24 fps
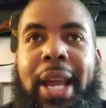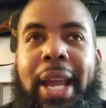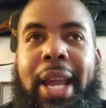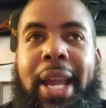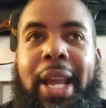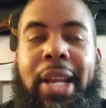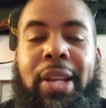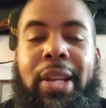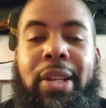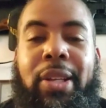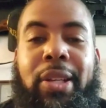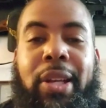
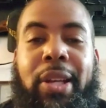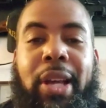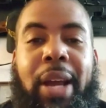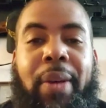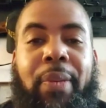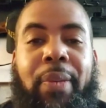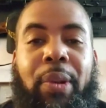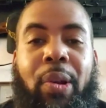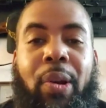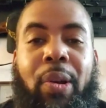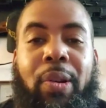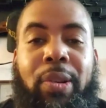and you
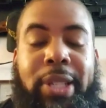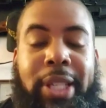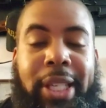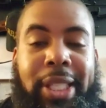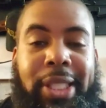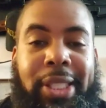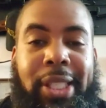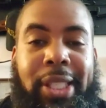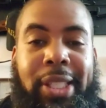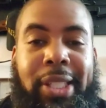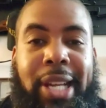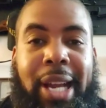have long
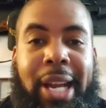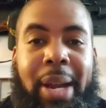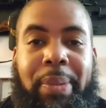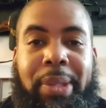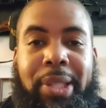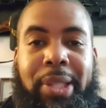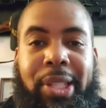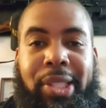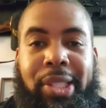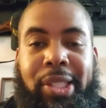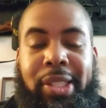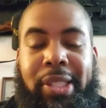distance
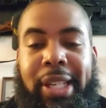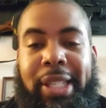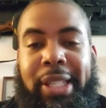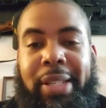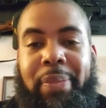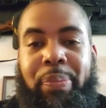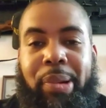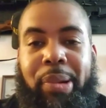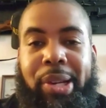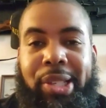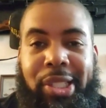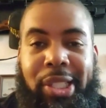competitions
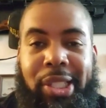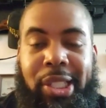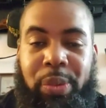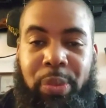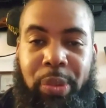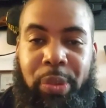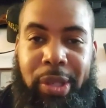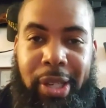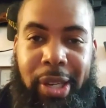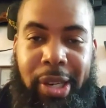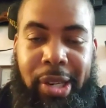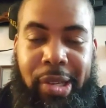like the
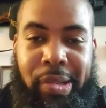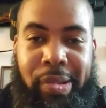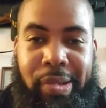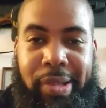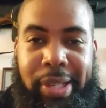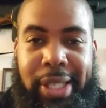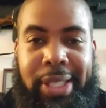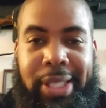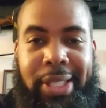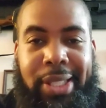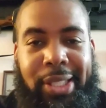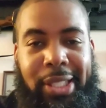President's
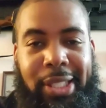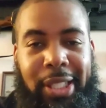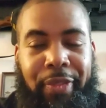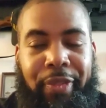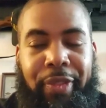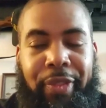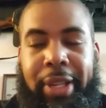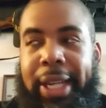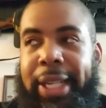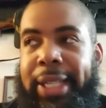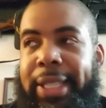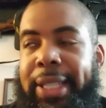100,
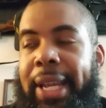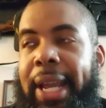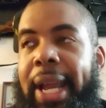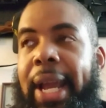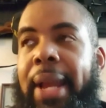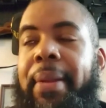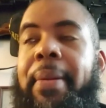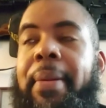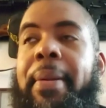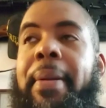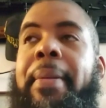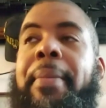stuff like
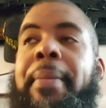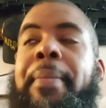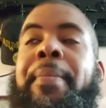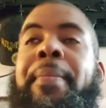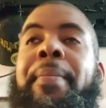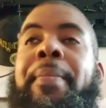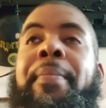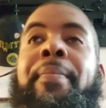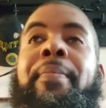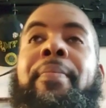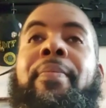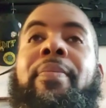that.
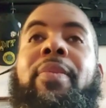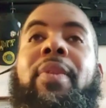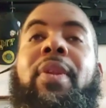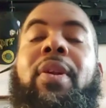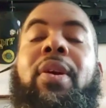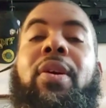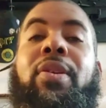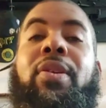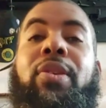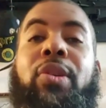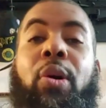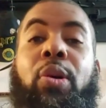
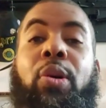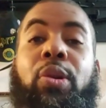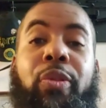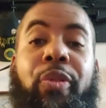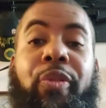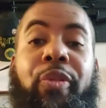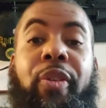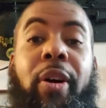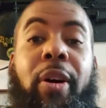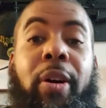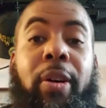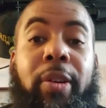Those
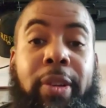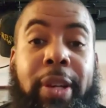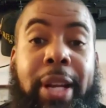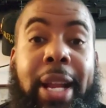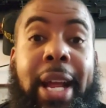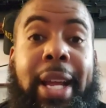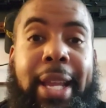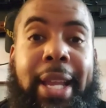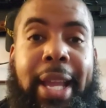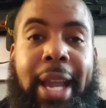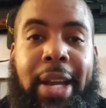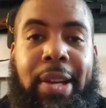will fall
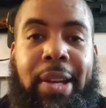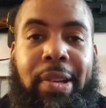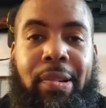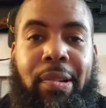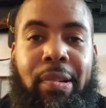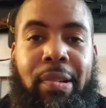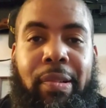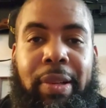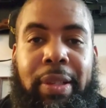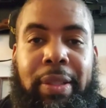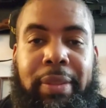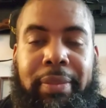into that
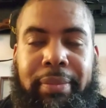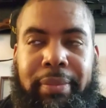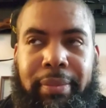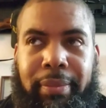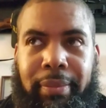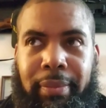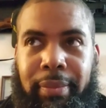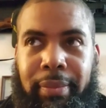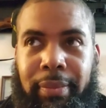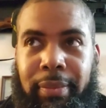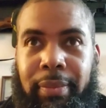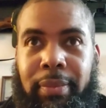category.
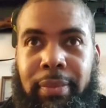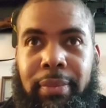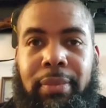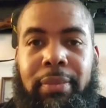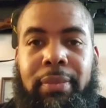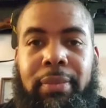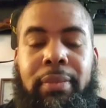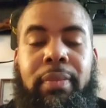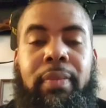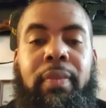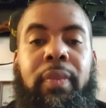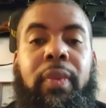
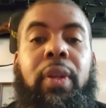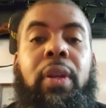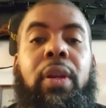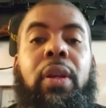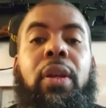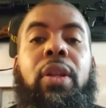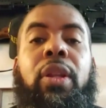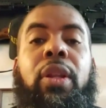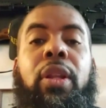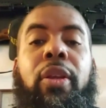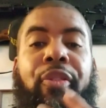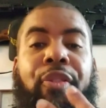
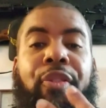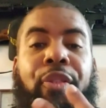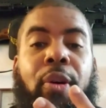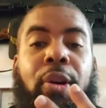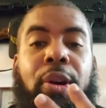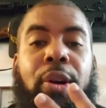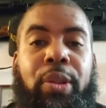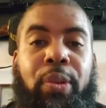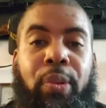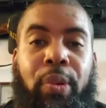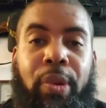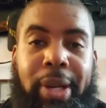The
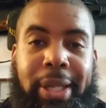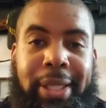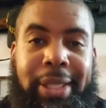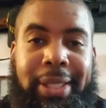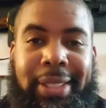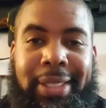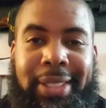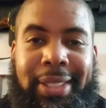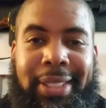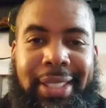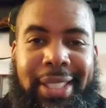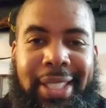fourth
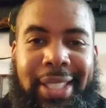one